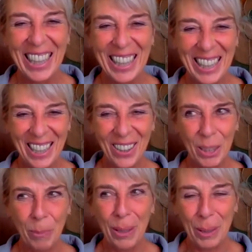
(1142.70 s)
Yeah, or
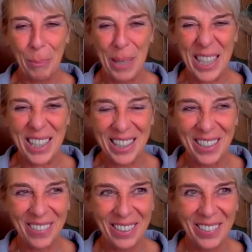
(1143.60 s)
spoil the pleasure
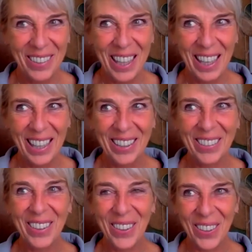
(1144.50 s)
even. I
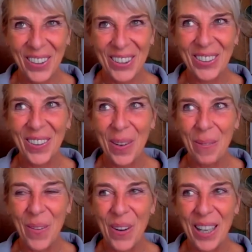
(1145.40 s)
recall also a
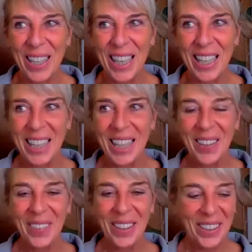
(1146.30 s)
boy that
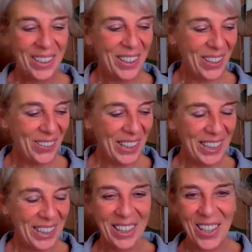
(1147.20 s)
in
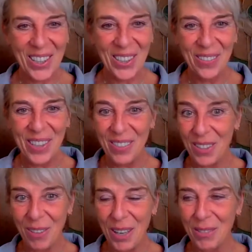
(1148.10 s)
the classroom, he
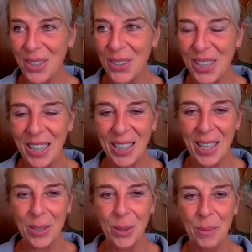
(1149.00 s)
was 5 years old. In the
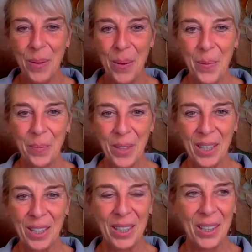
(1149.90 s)
classroom,
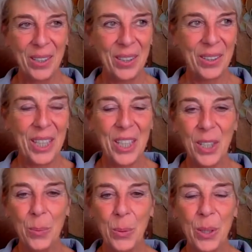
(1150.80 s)
the
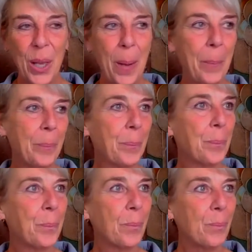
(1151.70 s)
teacher would
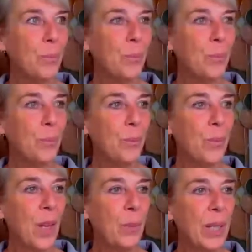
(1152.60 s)

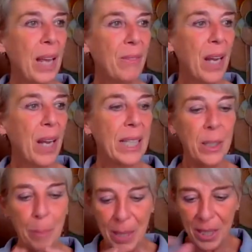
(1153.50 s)
have like in
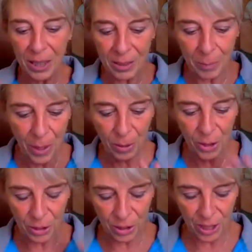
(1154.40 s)
the middle, all
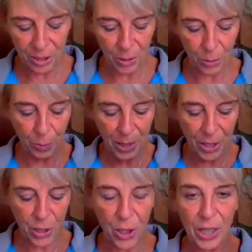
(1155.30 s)
the children would be
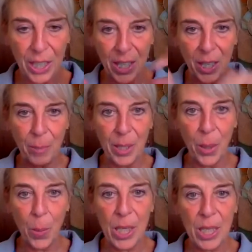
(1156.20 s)
in a circle, and in the
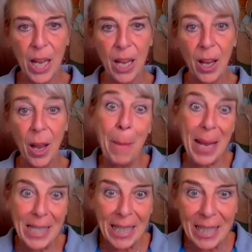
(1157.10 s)
middle was a
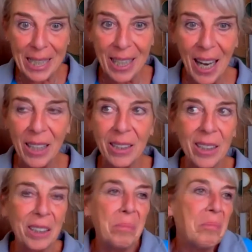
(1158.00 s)
basket, I
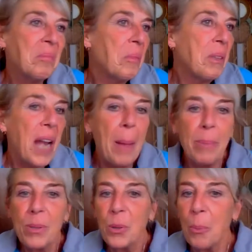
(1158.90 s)
think, with
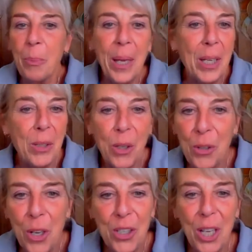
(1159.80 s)
apples or pears or
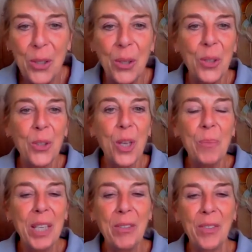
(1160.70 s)
nuts, I don't know,
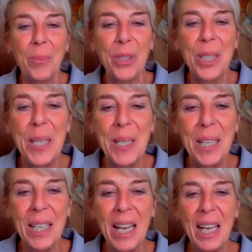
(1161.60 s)
something from the
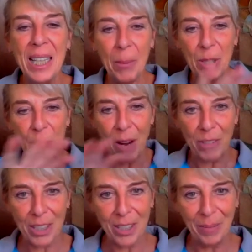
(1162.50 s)
season that was
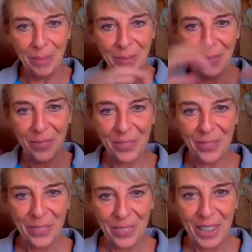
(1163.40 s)
covered.
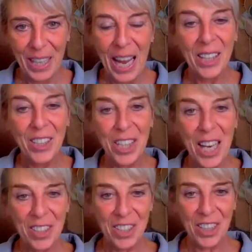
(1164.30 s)
And she
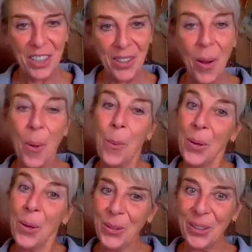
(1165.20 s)
asked the children,
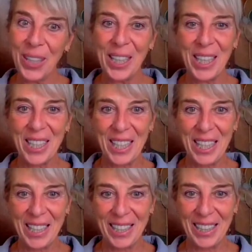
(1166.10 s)
"What do you think is in
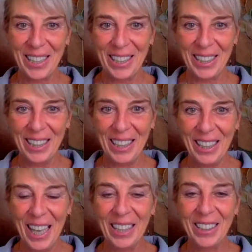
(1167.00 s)
it?"
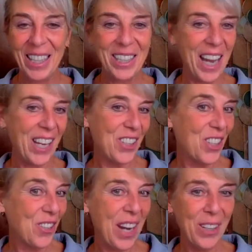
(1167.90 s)
And this guy
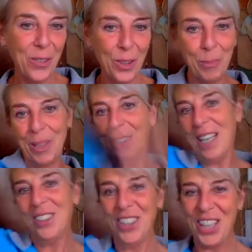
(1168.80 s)
just ran into the middle
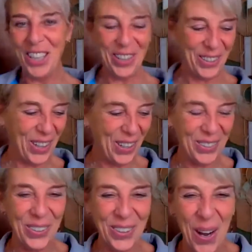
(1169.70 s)
and just
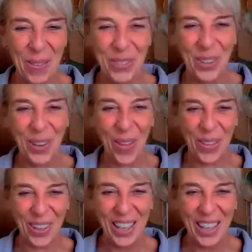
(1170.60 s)
took off the cloth.